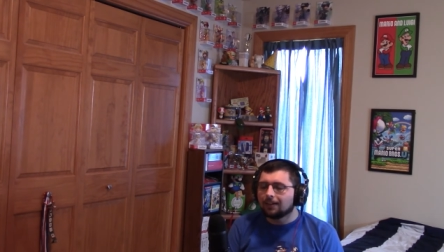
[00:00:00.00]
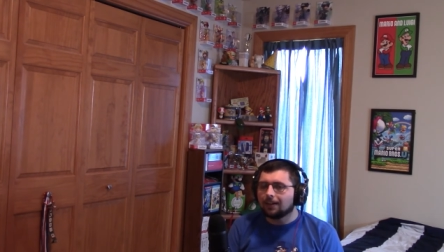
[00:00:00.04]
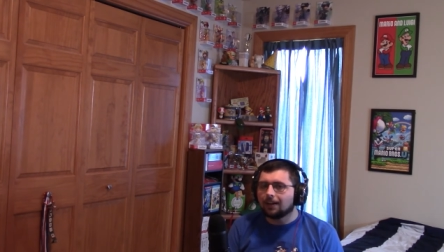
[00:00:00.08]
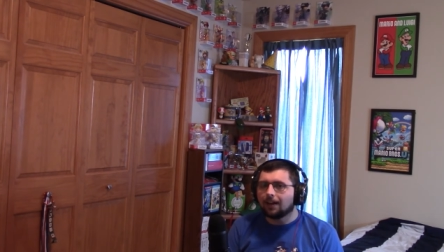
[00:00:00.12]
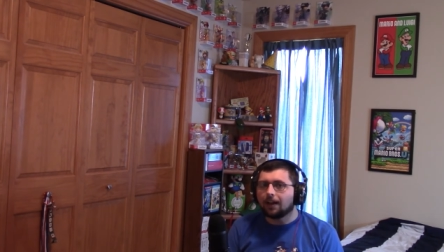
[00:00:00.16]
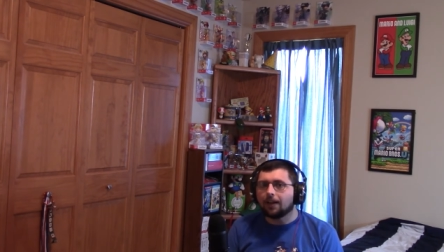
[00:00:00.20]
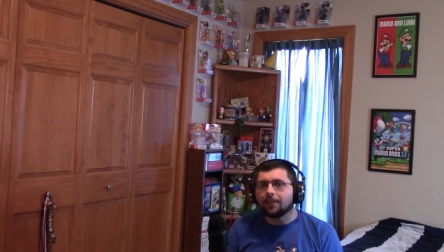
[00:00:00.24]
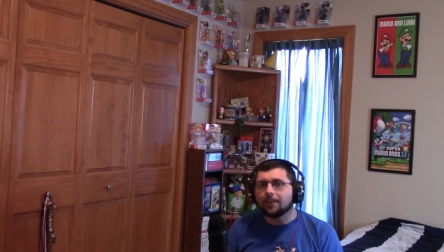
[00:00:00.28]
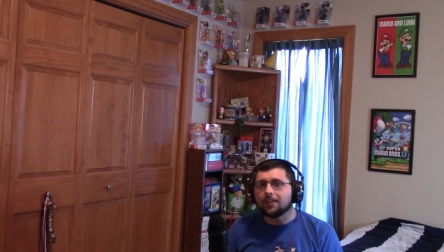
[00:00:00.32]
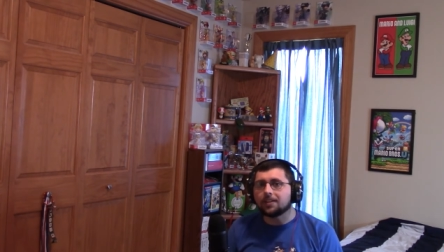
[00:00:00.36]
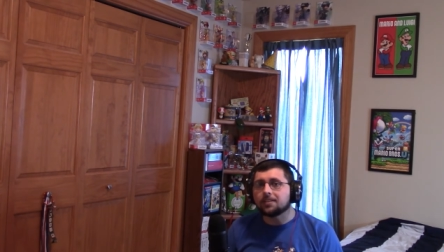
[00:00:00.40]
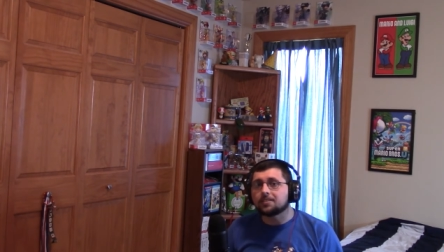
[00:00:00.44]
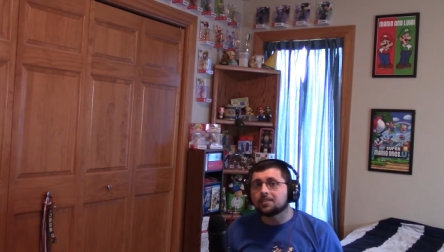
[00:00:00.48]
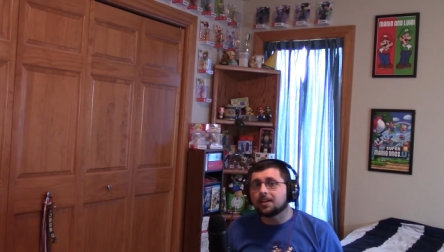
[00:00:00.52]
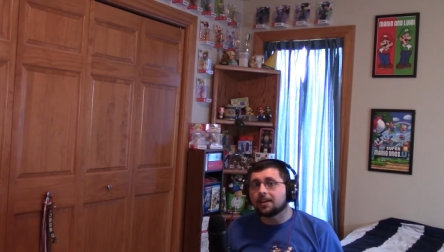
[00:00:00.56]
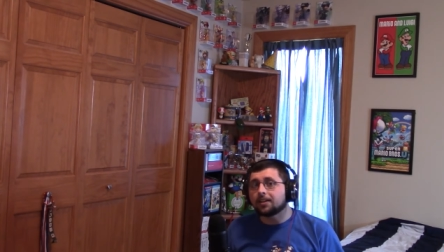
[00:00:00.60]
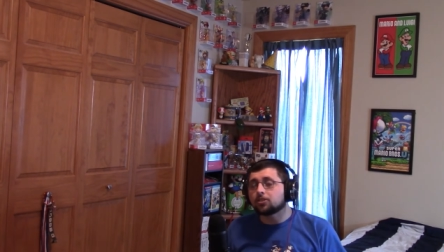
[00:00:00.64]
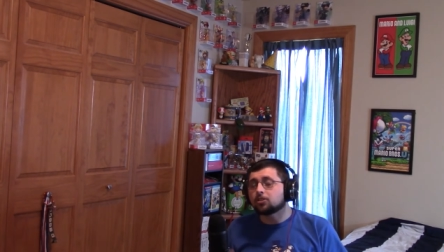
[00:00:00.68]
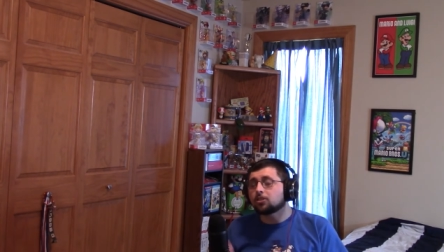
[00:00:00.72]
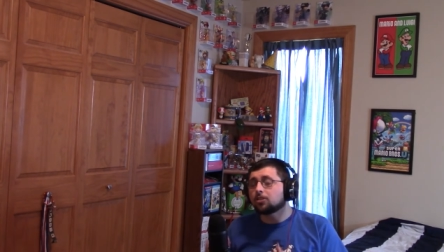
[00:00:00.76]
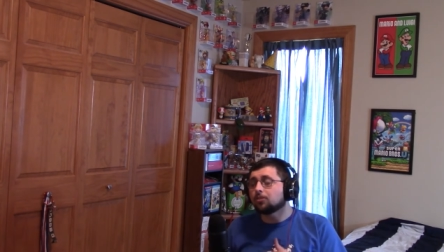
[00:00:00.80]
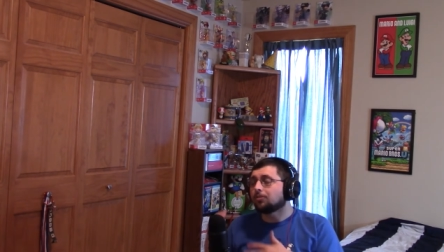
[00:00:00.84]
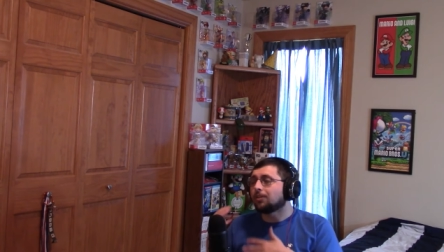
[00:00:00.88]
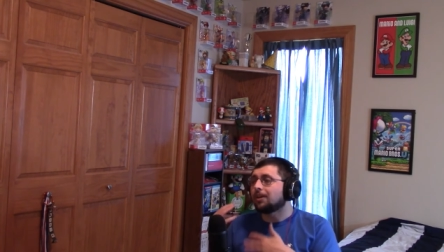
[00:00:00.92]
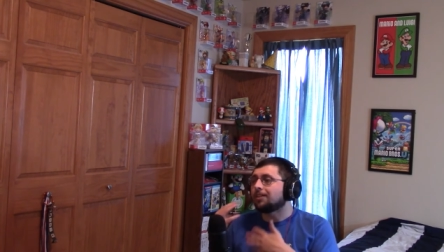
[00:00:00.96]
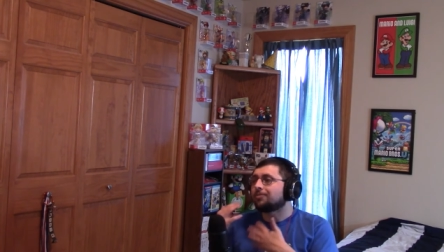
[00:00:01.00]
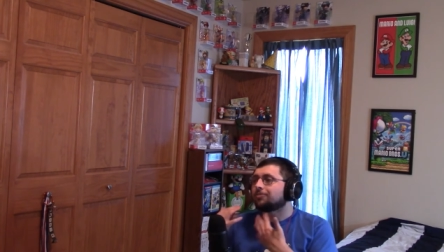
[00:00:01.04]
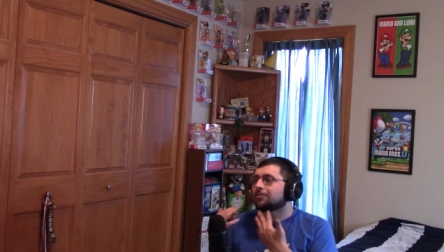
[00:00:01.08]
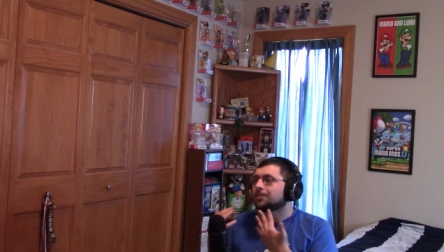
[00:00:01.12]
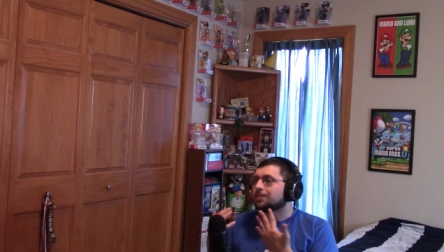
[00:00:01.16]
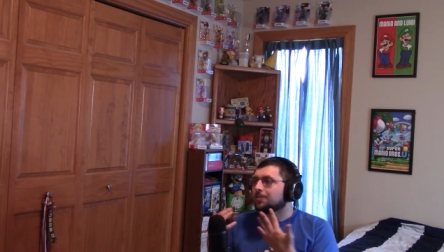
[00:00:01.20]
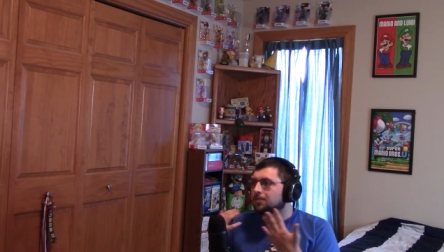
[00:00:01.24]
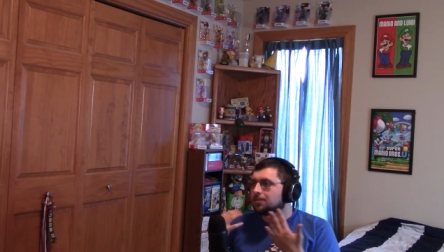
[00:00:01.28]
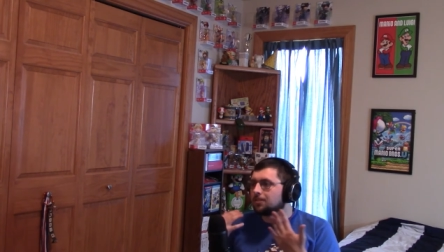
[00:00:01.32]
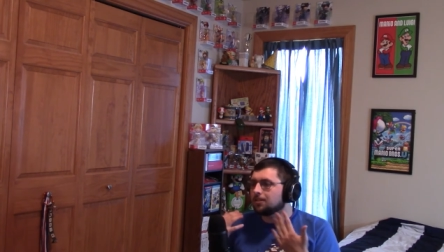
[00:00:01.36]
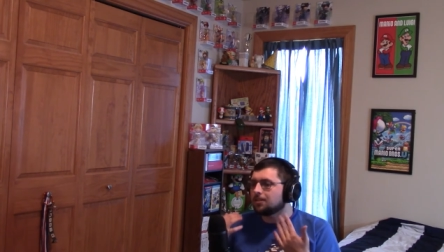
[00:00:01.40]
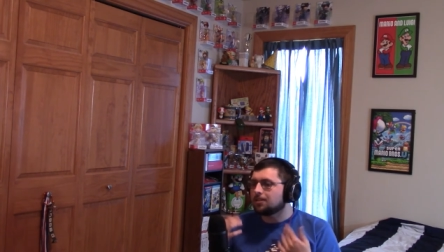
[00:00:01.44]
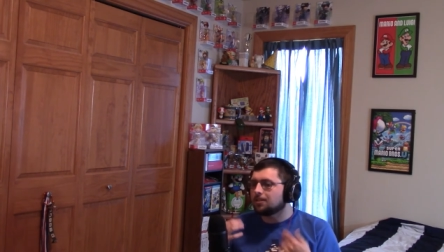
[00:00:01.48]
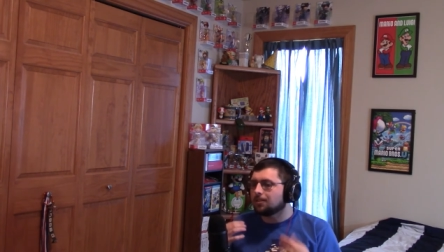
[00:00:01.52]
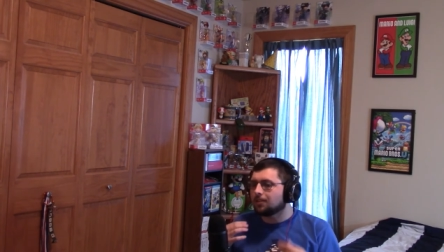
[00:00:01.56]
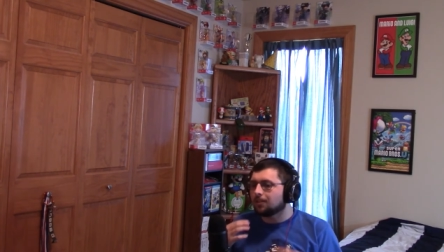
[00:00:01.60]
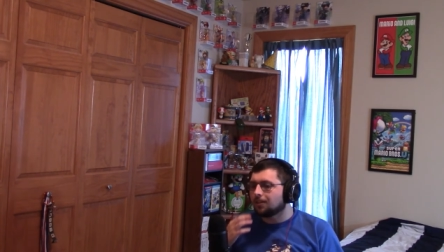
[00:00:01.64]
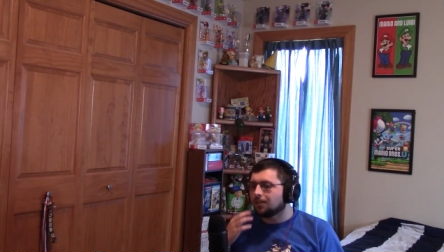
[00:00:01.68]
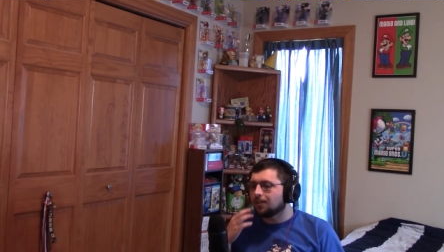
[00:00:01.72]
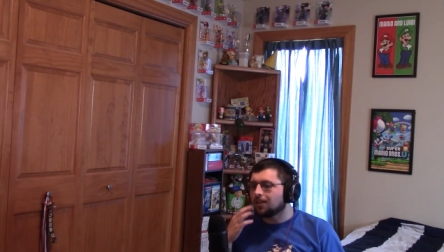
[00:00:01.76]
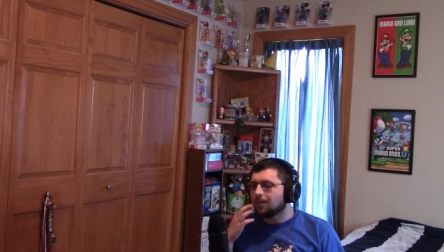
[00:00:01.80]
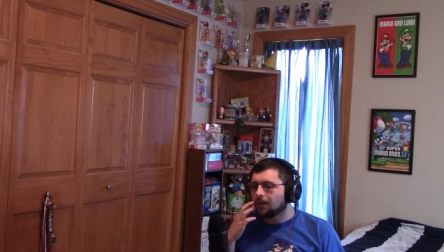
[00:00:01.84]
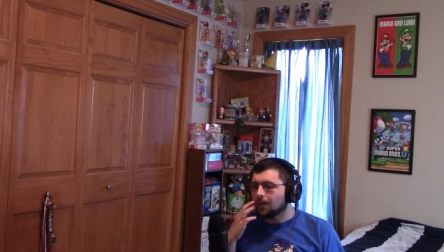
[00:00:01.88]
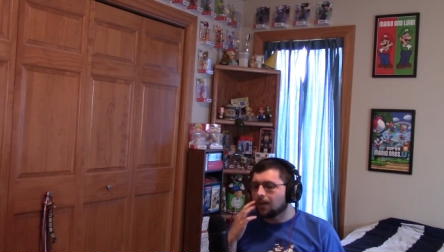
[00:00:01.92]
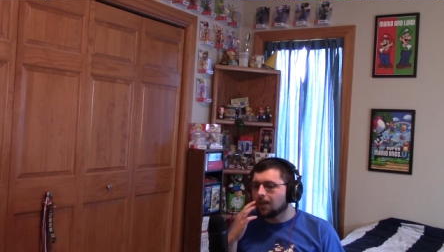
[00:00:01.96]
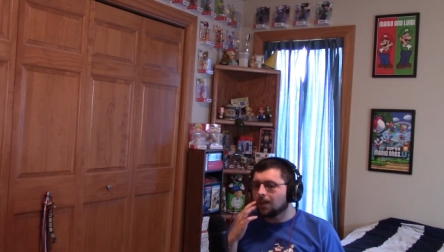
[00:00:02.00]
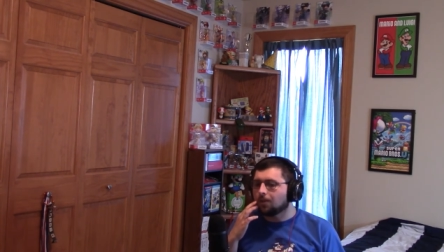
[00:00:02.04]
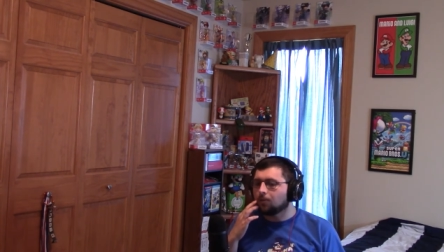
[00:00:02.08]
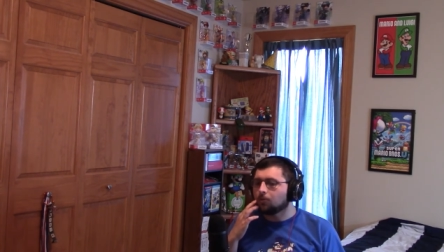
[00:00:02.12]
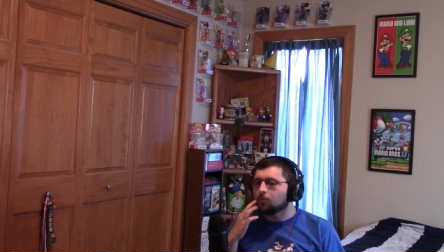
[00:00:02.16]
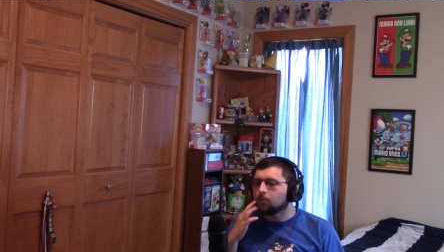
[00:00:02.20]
That's actually referenced in King K.